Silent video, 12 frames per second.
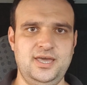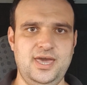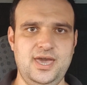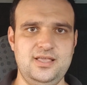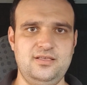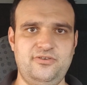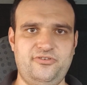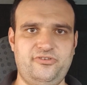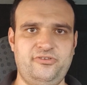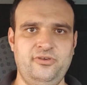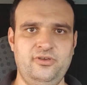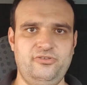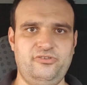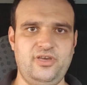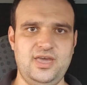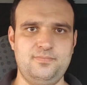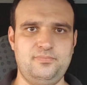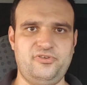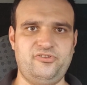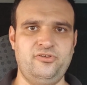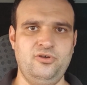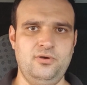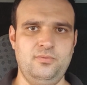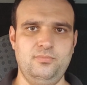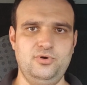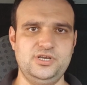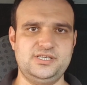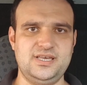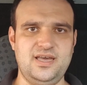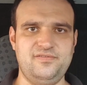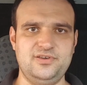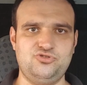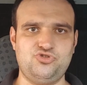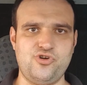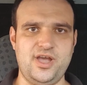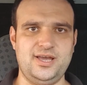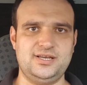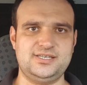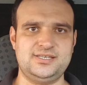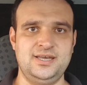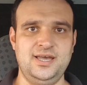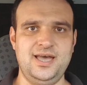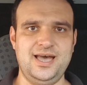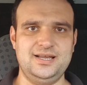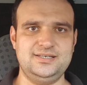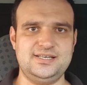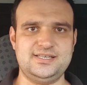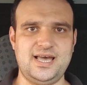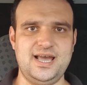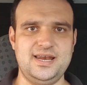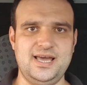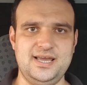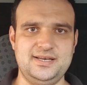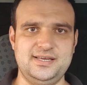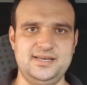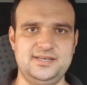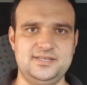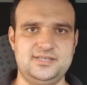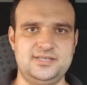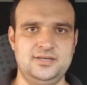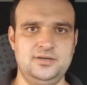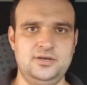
hints, tips, money-saving tricks, and design ideas.